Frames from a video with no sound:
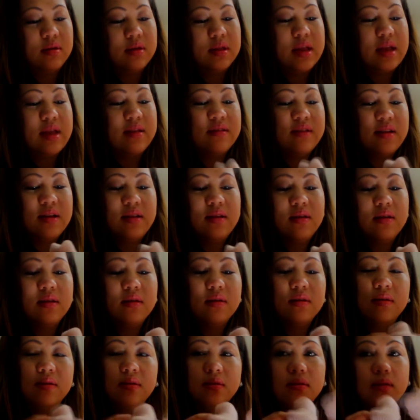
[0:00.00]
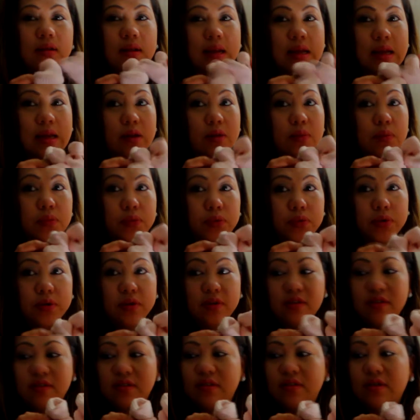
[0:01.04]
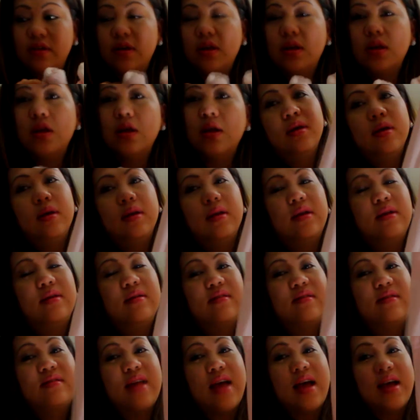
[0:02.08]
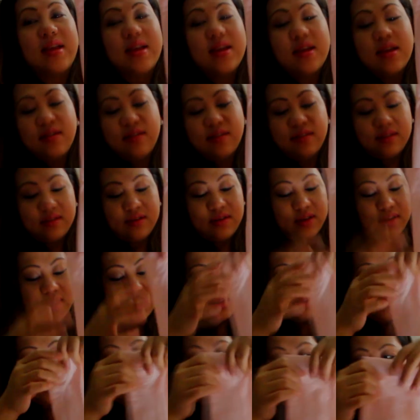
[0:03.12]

knitted little boots, stockings on it,